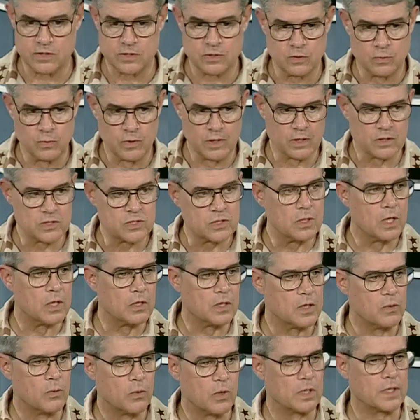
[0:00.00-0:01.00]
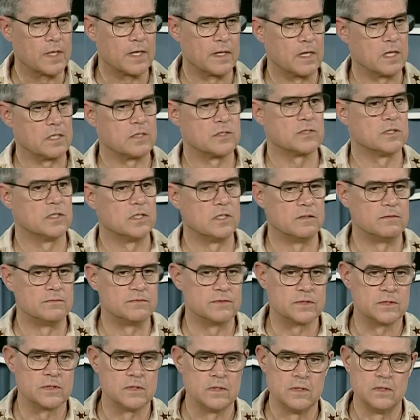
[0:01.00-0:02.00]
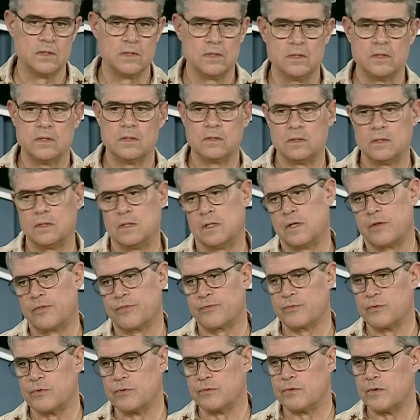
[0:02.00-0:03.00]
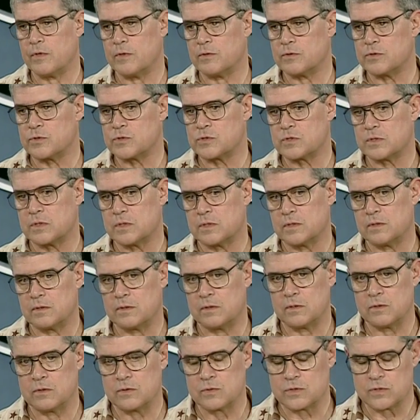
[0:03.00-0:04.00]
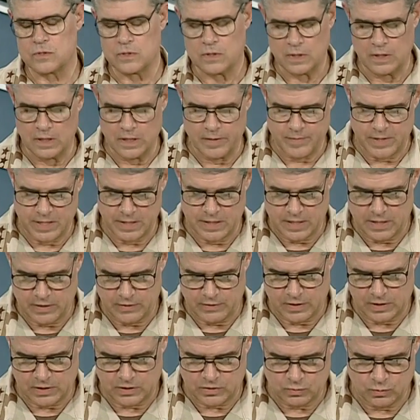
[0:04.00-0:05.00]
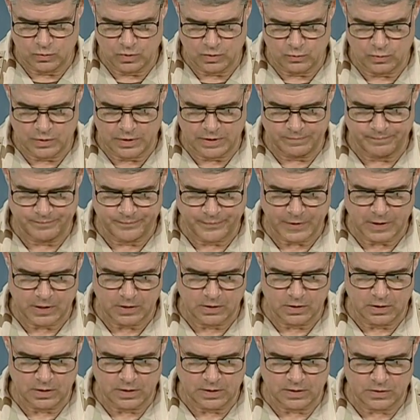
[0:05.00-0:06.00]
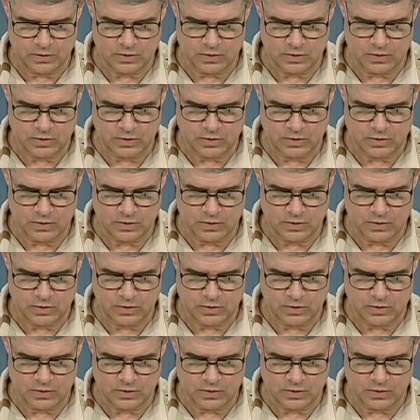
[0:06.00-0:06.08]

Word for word: So we are slowly working ourselves uh, through those uh, those limited areas where we uh,